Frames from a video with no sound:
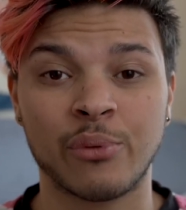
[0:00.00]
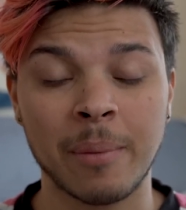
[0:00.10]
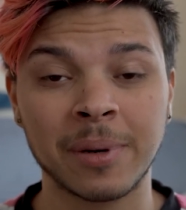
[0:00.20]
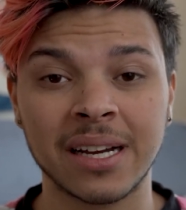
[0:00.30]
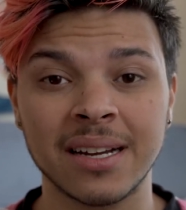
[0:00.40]

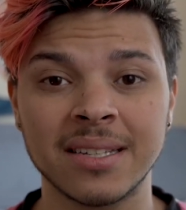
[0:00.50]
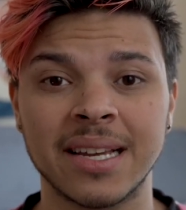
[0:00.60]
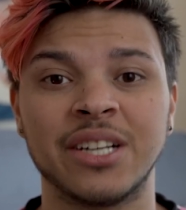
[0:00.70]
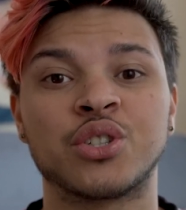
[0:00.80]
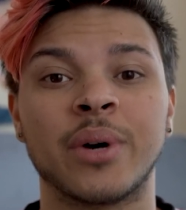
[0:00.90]
replicas
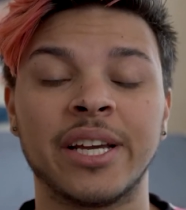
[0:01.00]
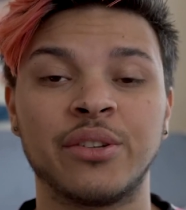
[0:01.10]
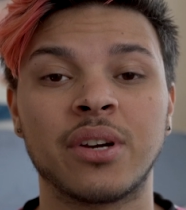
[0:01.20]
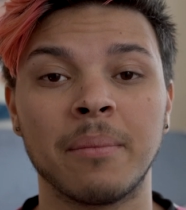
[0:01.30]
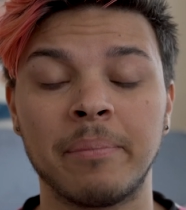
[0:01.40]
and try to
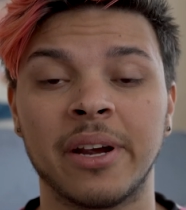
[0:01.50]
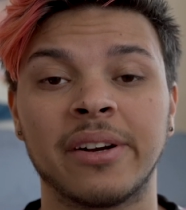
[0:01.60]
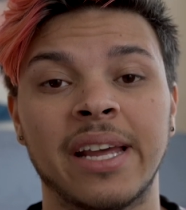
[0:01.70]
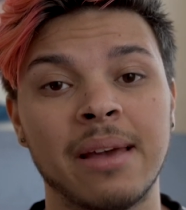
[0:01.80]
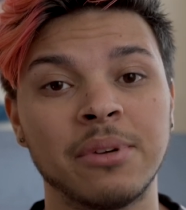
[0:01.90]
compare
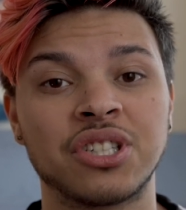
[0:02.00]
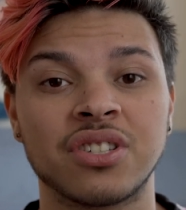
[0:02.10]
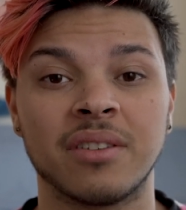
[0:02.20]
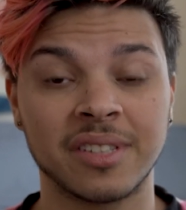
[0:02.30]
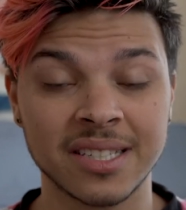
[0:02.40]
the images
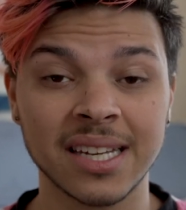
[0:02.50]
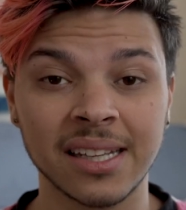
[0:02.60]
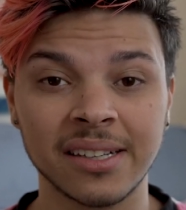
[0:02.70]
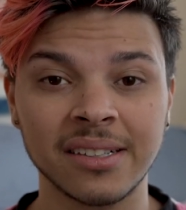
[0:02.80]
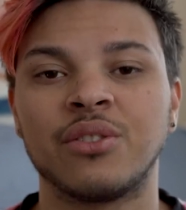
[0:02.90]
of the
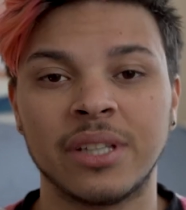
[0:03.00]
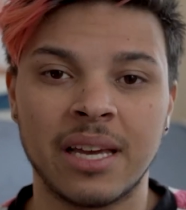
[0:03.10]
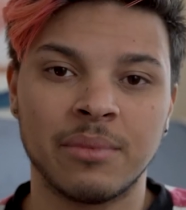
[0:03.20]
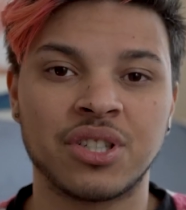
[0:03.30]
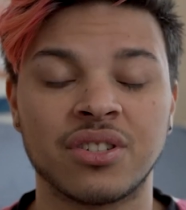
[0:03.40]
seller to the
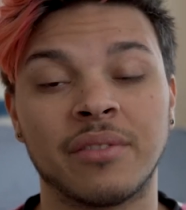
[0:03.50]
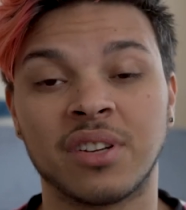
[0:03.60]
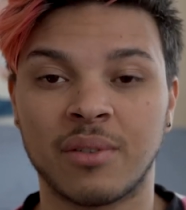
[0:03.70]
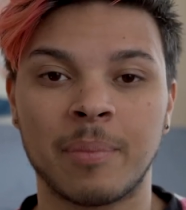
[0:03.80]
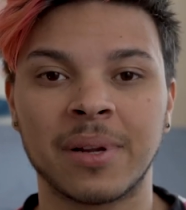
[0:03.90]
images of the
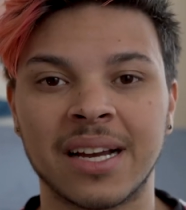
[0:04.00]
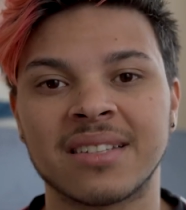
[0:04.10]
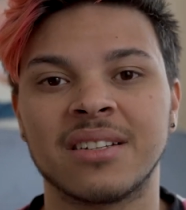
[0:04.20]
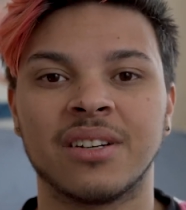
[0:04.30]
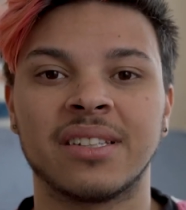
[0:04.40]
replicas
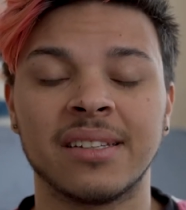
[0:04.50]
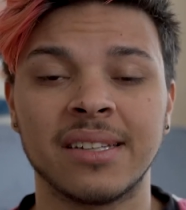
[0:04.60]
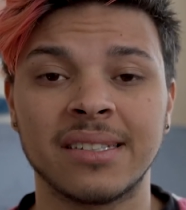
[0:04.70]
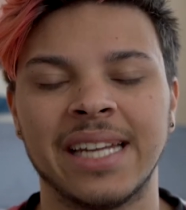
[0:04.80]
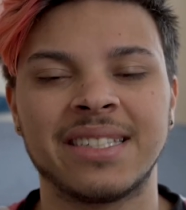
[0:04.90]
and
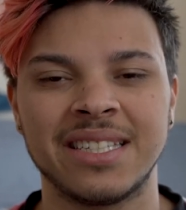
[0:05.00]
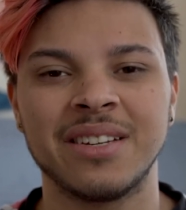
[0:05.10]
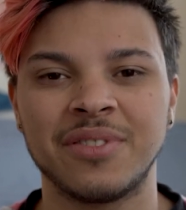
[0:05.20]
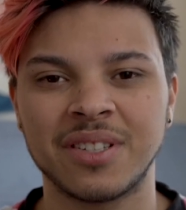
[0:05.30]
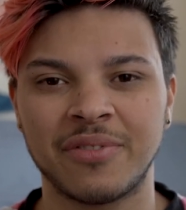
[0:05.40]
authentics and see
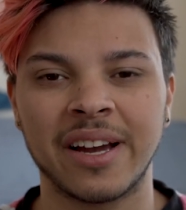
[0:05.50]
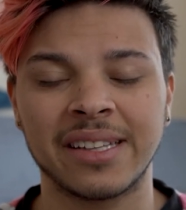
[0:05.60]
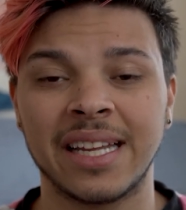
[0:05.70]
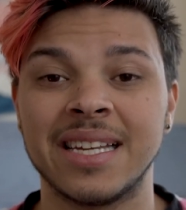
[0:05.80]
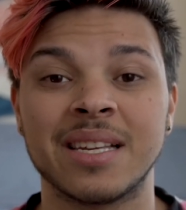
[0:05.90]
if you find
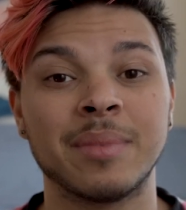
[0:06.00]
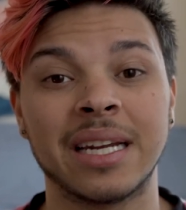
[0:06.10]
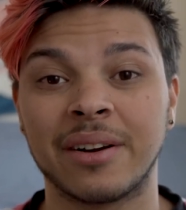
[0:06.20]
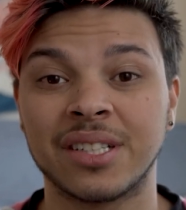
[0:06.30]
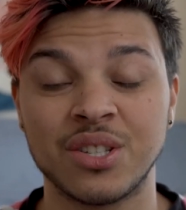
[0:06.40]
any
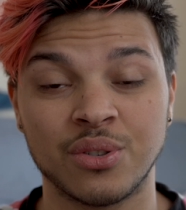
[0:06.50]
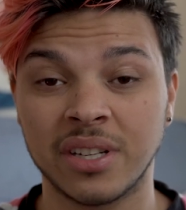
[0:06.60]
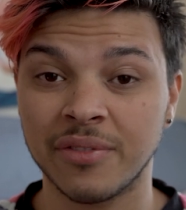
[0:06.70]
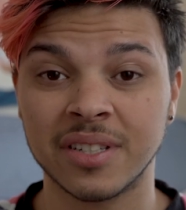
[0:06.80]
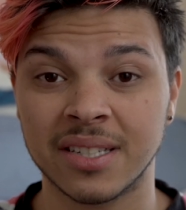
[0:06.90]
similarities or
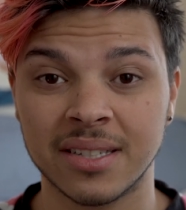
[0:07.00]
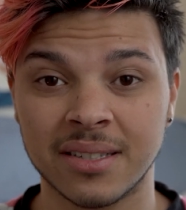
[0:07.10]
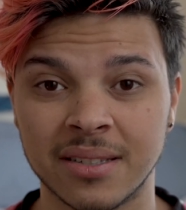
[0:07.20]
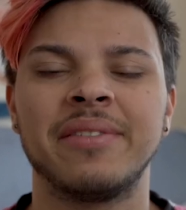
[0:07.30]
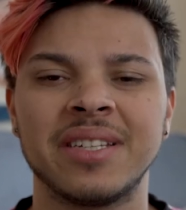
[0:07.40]

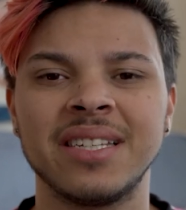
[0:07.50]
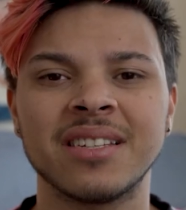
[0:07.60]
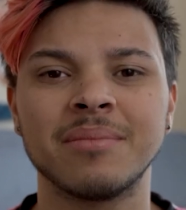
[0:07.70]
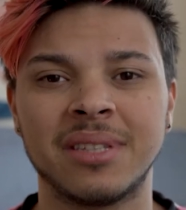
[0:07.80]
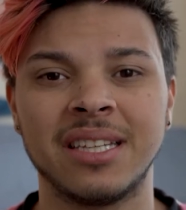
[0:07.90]
differences. If you see
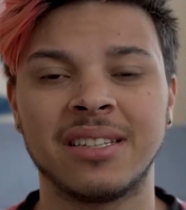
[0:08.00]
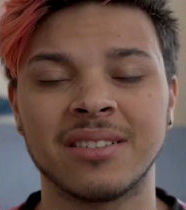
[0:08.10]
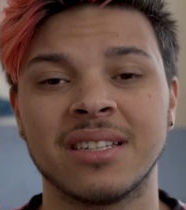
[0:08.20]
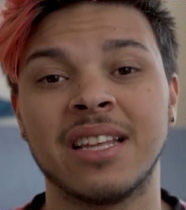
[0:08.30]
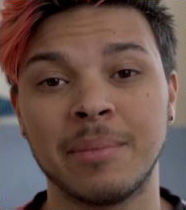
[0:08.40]
some
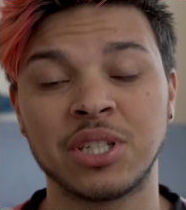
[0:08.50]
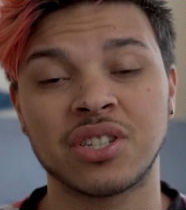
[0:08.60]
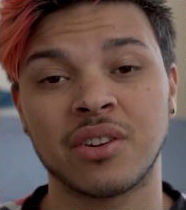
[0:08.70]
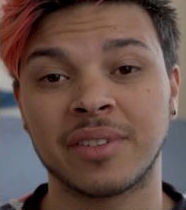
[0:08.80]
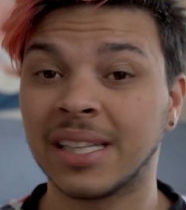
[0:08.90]
details in the
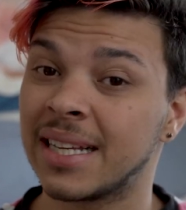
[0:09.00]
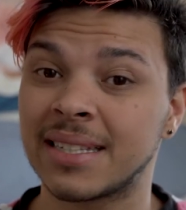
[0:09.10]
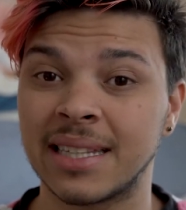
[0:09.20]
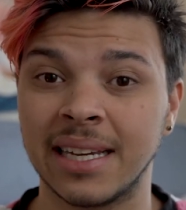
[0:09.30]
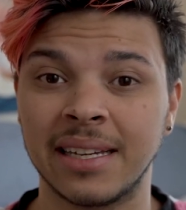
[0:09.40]
images of the
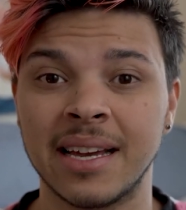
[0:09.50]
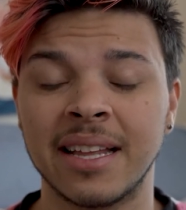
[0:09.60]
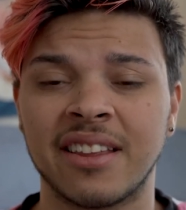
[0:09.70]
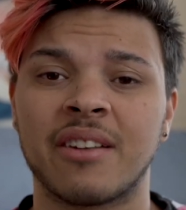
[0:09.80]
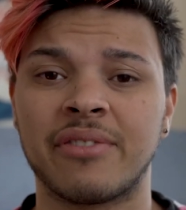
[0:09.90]
listing
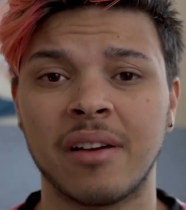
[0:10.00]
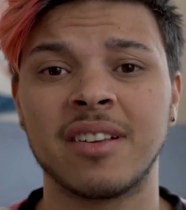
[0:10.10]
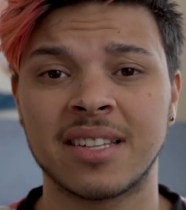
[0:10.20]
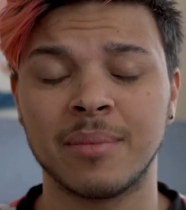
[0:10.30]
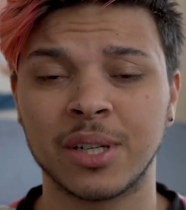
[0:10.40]
that are very
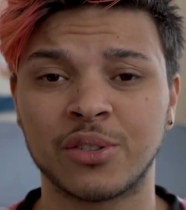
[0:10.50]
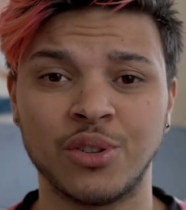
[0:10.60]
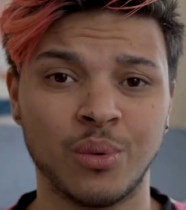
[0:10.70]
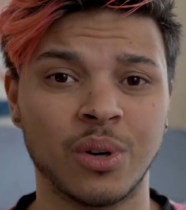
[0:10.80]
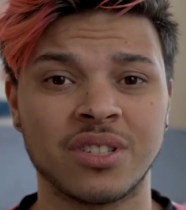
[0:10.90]
similar to
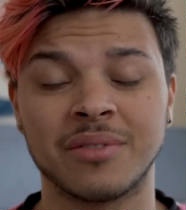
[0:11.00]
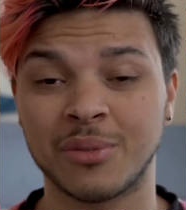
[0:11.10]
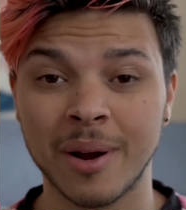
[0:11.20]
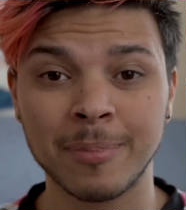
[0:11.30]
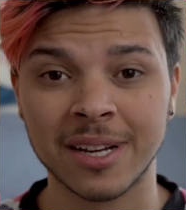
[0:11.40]
the ones of the
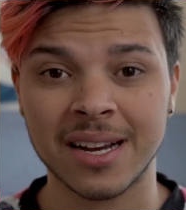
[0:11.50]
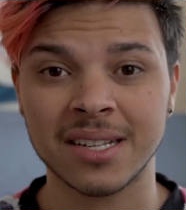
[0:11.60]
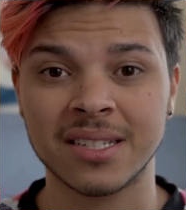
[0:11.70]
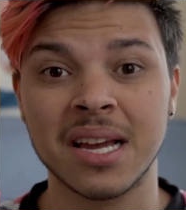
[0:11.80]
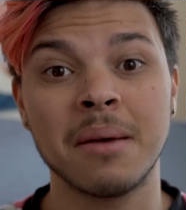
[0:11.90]

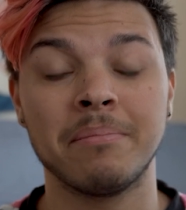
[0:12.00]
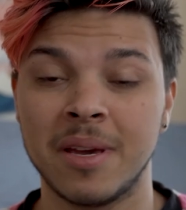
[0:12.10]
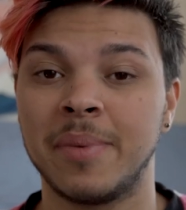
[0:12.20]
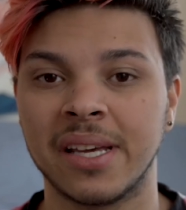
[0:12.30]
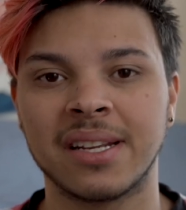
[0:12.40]
replicas,
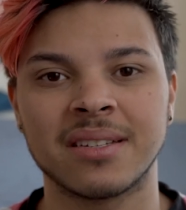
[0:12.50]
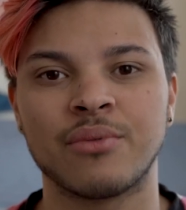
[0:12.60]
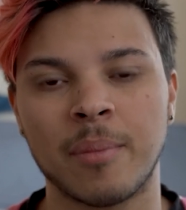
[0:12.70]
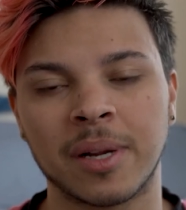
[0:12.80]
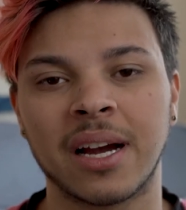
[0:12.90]
maybe it is a
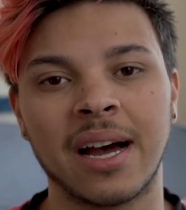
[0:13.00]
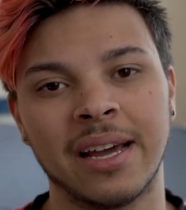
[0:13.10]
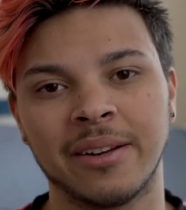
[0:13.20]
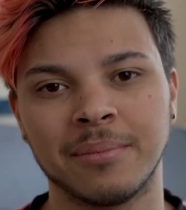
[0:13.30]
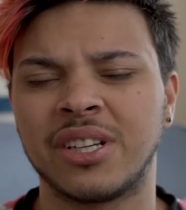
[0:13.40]
replica
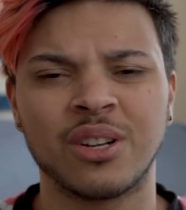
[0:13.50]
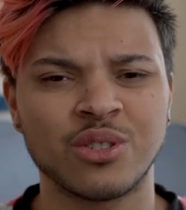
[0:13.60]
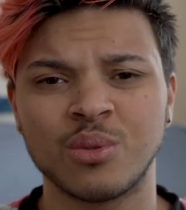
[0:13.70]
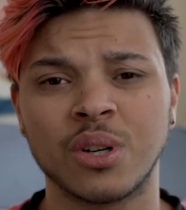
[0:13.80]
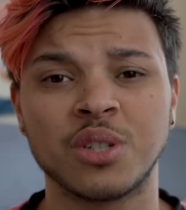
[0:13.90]
item. You can
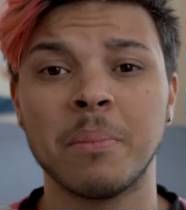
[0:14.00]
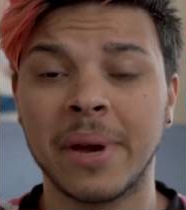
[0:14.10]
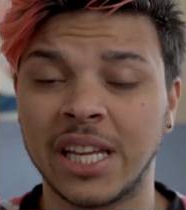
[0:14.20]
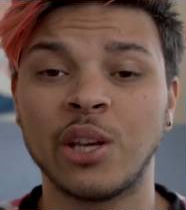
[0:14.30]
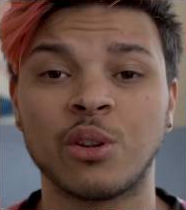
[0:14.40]
also watch
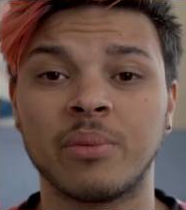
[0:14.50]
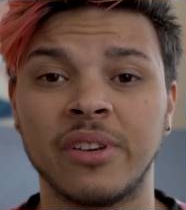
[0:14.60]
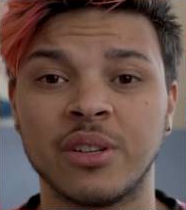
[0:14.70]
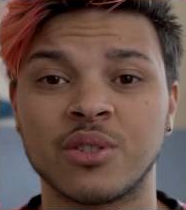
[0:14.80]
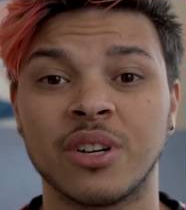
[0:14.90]
many YouTube
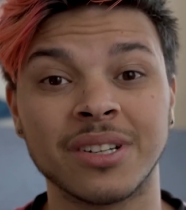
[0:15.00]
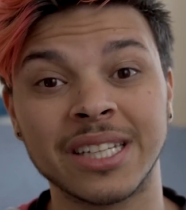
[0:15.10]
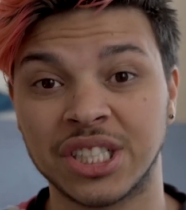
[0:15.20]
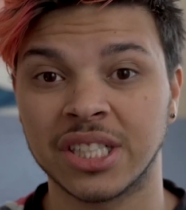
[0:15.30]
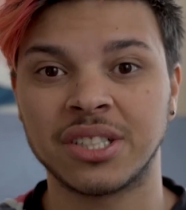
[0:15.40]
videos on
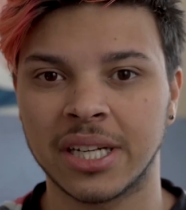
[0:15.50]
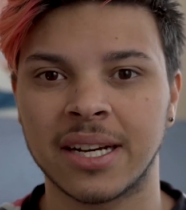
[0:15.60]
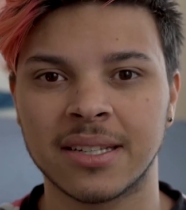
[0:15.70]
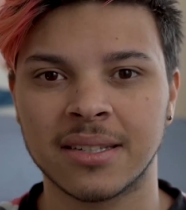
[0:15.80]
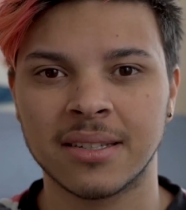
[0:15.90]
legit checks.